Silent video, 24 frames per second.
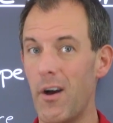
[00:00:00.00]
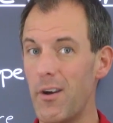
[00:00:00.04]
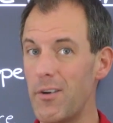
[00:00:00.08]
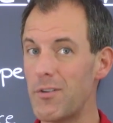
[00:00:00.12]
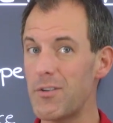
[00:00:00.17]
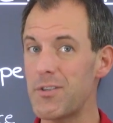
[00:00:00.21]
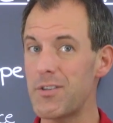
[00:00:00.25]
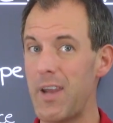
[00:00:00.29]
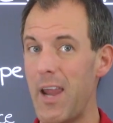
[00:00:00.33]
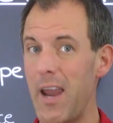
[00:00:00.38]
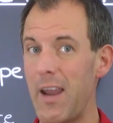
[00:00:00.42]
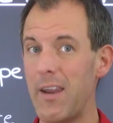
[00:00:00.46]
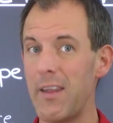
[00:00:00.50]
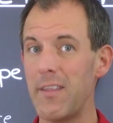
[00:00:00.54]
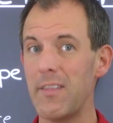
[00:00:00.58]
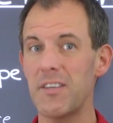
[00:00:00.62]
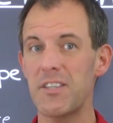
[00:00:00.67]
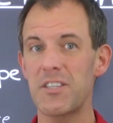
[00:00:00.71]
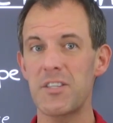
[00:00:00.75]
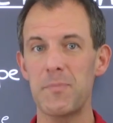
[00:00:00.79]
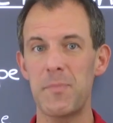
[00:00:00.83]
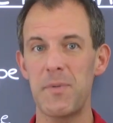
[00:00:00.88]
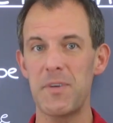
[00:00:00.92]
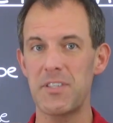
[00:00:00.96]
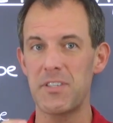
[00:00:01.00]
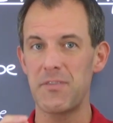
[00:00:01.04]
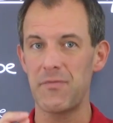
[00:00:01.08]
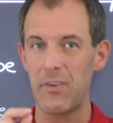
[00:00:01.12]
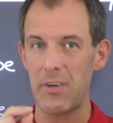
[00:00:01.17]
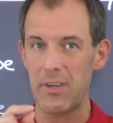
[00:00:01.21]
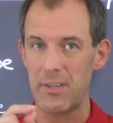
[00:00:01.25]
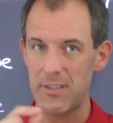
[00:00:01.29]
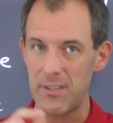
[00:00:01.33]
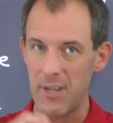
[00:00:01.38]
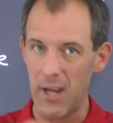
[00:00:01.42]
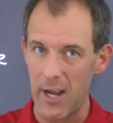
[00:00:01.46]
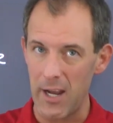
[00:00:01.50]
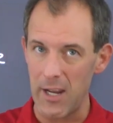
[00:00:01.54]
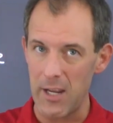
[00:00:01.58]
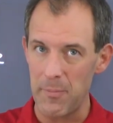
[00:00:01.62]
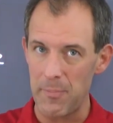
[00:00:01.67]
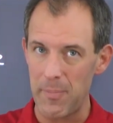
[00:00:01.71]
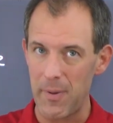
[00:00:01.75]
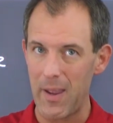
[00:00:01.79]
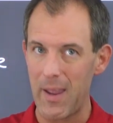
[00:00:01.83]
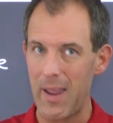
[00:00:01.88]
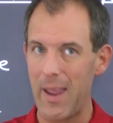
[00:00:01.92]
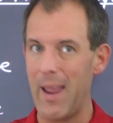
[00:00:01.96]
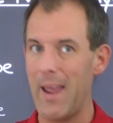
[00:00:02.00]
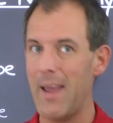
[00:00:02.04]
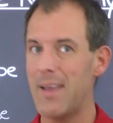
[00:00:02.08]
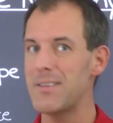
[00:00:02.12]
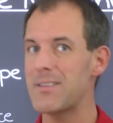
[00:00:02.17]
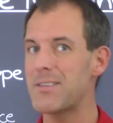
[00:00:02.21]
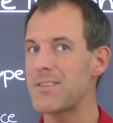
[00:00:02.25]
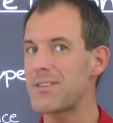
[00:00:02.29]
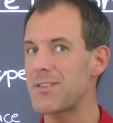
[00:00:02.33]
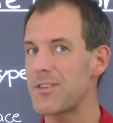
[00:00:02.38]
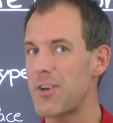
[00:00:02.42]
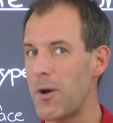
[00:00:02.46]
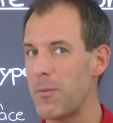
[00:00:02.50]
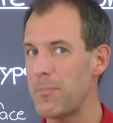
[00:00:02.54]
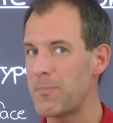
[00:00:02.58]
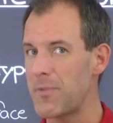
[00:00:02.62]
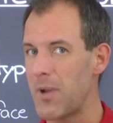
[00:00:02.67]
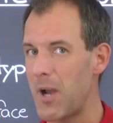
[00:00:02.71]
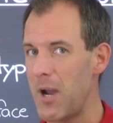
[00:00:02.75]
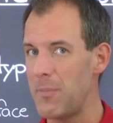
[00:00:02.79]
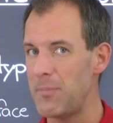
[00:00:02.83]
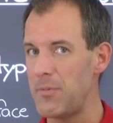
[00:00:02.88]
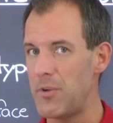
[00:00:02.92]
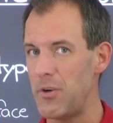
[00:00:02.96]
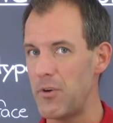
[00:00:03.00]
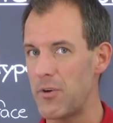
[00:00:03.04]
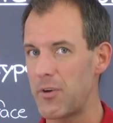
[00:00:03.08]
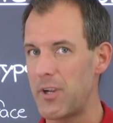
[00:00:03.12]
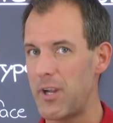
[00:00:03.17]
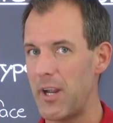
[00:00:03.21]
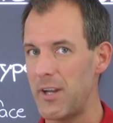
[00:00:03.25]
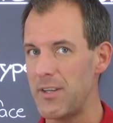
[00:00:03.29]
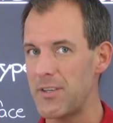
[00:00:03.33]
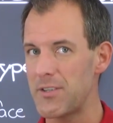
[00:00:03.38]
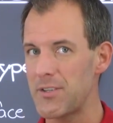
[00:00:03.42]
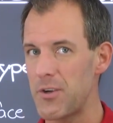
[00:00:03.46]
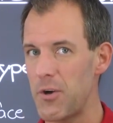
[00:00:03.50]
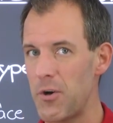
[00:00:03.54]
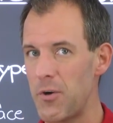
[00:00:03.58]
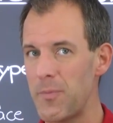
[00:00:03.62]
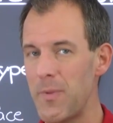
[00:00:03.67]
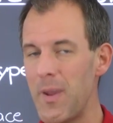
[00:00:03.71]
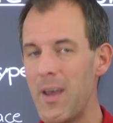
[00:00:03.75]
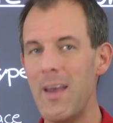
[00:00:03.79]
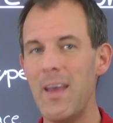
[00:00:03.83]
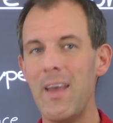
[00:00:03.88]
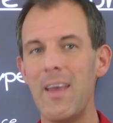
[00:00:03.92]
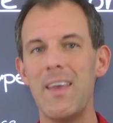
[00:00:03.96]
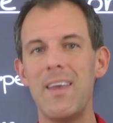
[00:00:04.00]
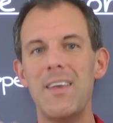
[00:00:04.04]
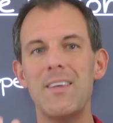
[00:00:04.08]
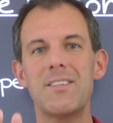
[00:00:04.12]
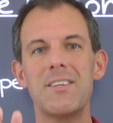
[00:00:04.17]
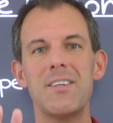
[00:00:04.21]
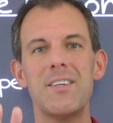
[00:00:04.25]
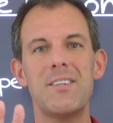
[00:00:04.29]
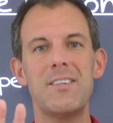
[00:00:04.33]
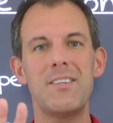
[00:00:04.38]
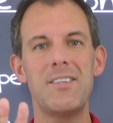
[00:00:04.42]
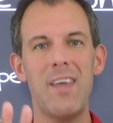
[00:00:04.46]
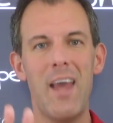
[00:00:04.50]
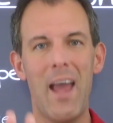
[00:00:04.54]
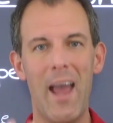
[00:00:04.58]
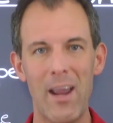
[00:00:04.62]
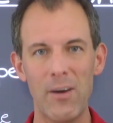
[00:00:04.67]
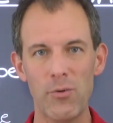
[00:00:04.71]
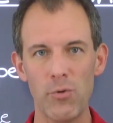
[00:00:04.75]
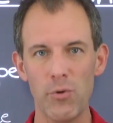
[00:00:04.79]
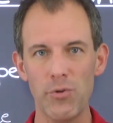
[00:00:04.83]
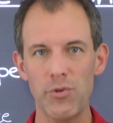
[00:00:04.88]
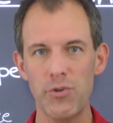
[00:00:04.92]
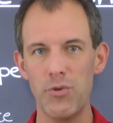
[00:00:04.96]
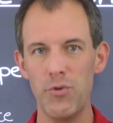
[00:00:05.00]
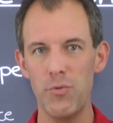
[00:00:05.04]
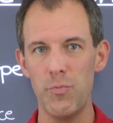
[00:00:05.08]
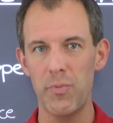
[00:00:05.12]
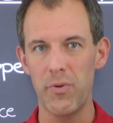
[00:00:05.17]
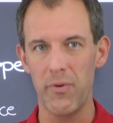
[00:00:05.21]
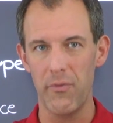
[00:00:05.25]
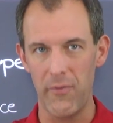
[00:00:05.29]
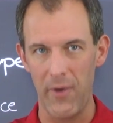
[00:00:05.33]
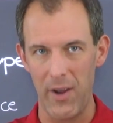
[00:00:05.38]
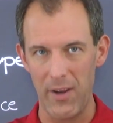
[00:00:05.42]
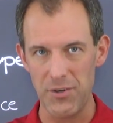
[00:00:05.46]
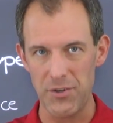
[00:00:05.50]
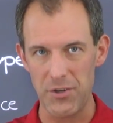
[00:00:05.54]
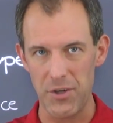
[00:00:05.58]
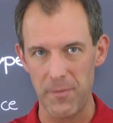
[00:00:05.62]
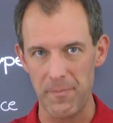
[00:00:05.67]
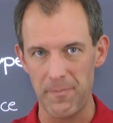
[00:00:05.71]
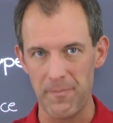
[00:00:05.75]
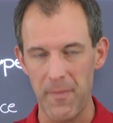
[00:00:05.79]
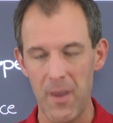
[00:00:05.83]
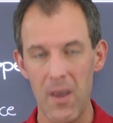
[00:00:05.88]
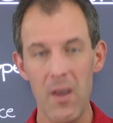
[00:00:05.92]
understanding the specific type and subtype to your kidney stone is integral to prevention.